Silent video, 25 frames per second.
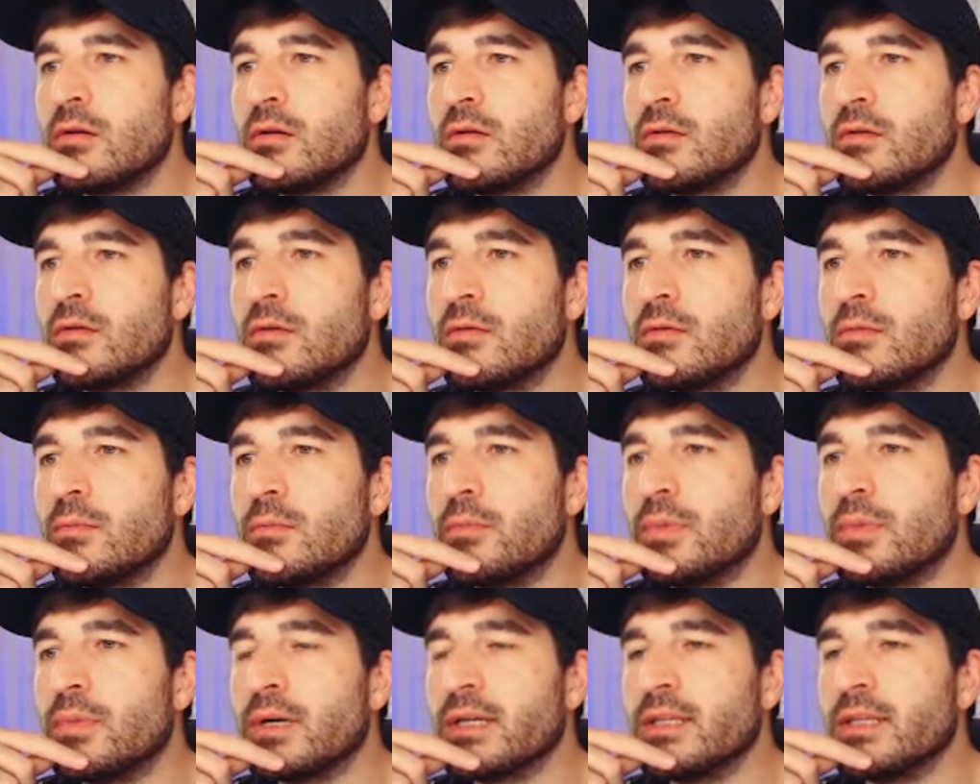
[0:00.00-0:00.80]
But
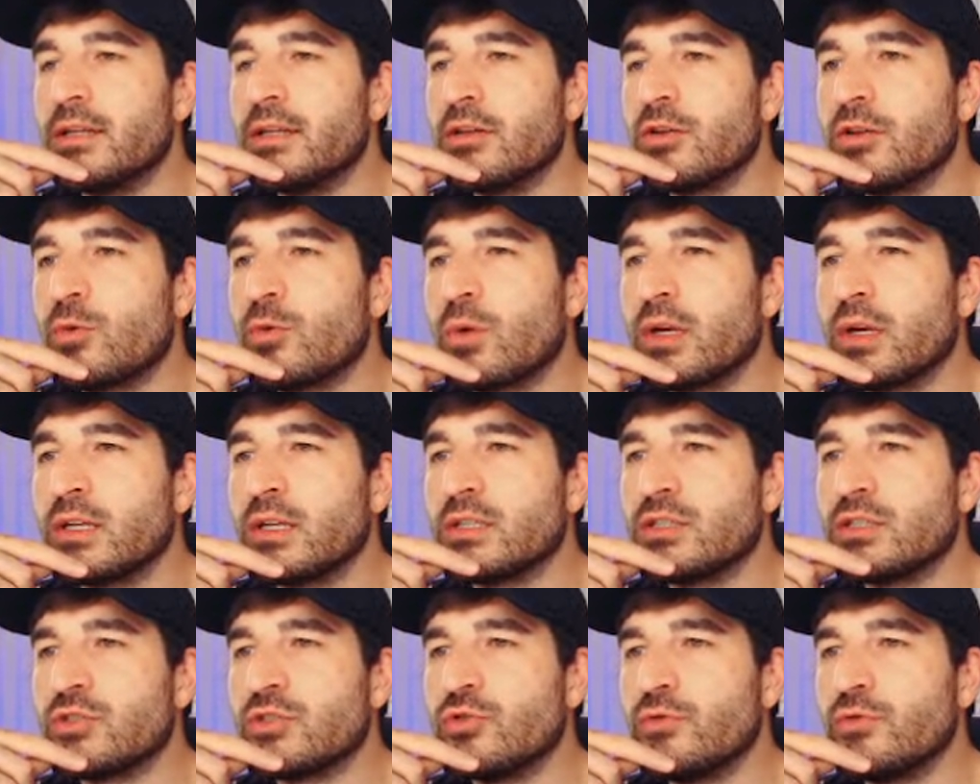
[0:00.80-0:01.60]
the other one is too
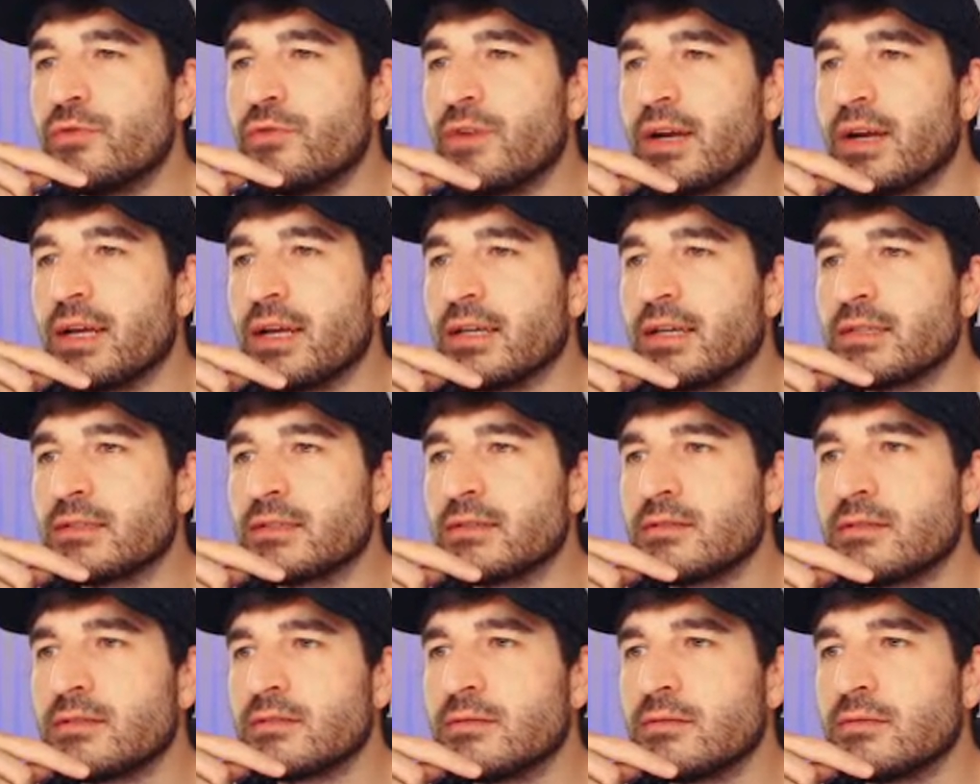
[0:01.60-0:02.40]
fast.
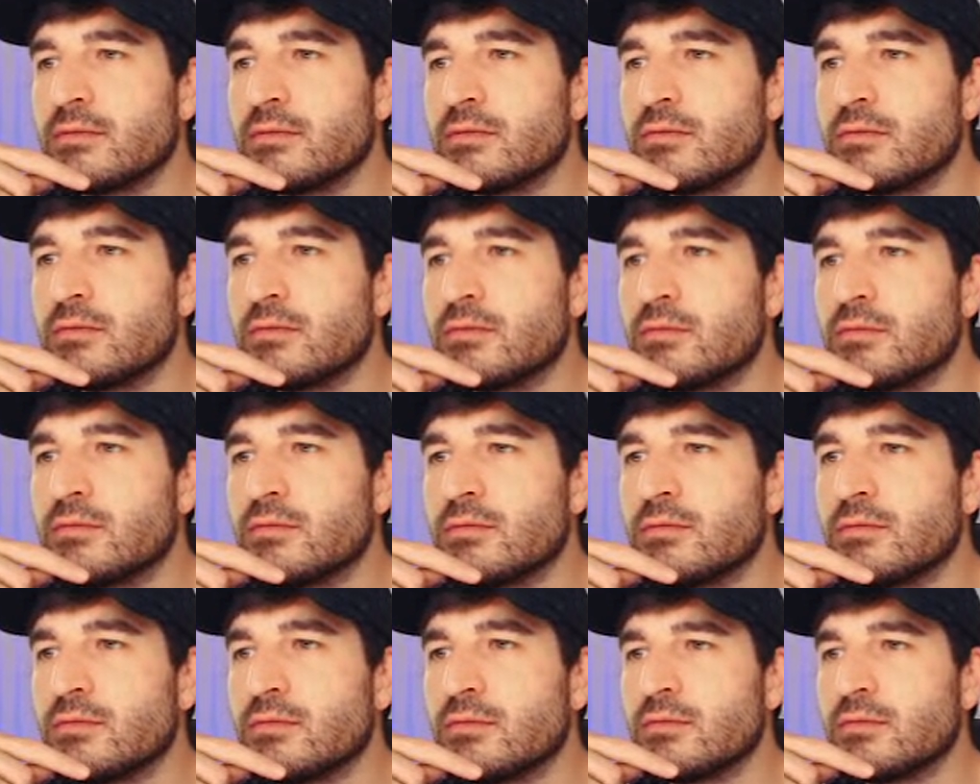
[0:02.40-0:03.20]

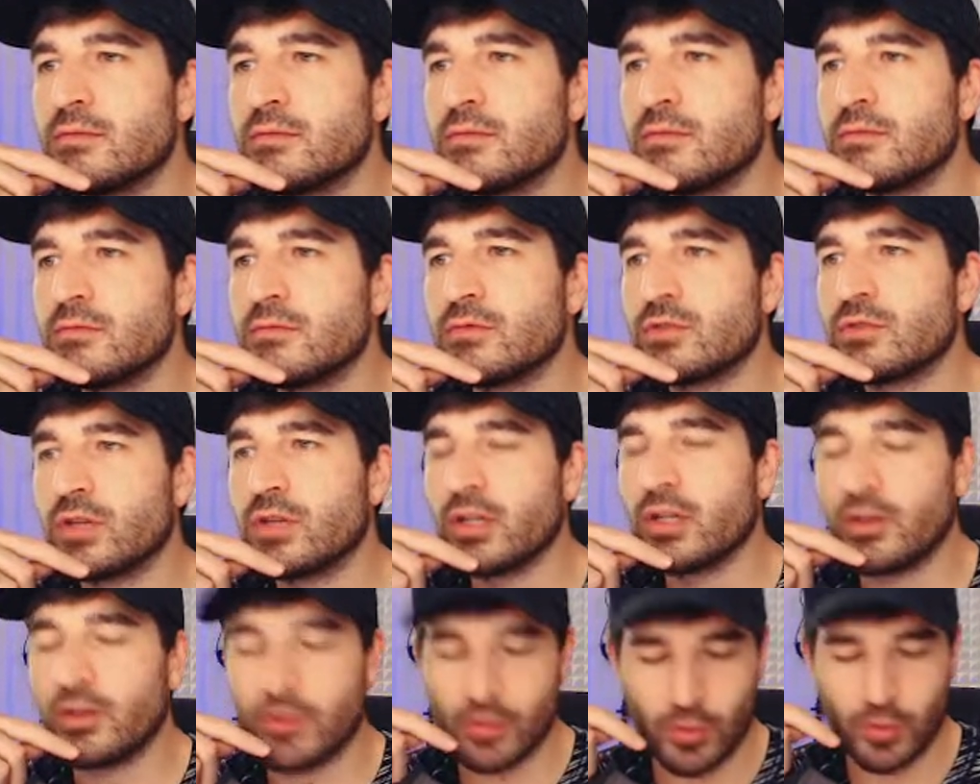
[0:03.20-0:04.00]
So I don't know
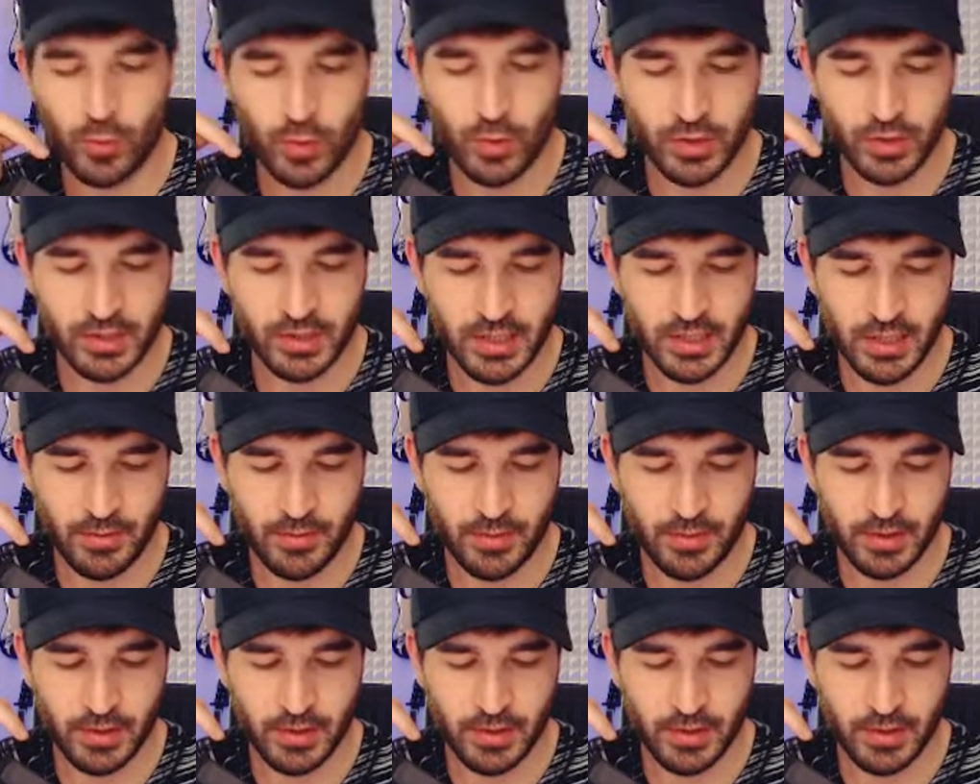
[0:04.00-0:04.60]
what's happening.